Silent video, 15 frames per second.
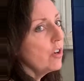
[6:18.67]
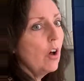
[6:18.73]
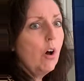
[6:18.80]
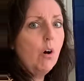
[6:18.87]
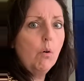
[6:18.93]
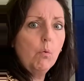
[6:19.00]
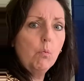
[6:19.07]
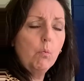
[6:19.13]

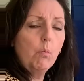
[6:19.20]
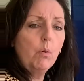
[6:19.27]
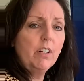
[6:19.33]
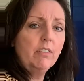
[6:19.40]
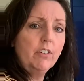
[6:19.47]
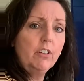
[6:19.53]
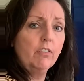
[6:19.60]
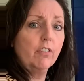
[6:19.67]
oh, what if
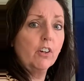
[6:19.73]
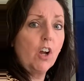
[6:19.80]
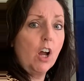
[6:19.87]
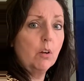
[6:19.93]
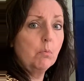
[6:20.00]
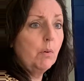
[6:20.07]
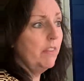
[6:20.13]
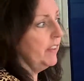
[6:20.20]
you've
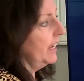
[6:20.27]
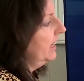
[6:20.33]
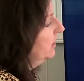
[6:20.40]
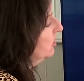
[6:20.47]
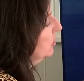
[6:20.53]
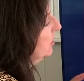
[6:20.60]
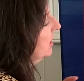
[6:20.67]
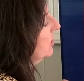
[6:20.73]
forgotten what the
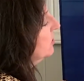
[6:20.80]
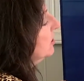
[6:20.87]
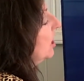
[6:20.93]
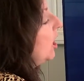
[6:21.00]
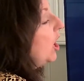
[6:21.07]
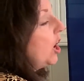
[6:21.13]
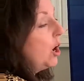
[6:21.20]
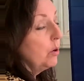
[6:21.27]
answer is?
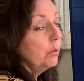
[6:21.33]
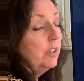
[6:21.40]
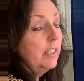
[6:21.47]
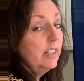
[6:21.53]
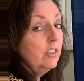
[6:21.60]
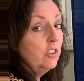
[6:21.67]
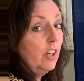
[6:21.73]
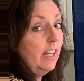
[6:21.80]
Hold it
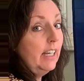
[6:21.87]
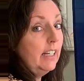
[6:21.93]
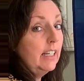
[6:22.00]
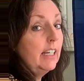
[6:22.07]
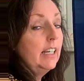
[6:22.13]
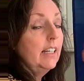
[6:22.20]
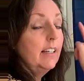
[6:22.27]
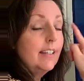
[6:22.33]
in your head
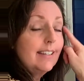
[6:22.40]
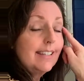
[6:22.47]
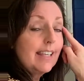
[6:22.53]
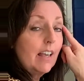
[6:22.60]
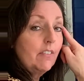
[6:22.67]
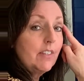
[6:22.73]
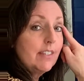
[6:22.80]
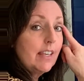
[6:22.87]
again.
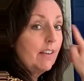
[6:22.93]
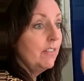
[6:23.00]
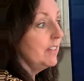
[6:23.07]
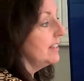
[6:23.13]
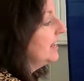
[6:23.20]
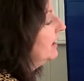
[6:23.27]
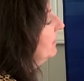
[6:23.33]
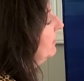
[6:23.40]
7, 7, 7.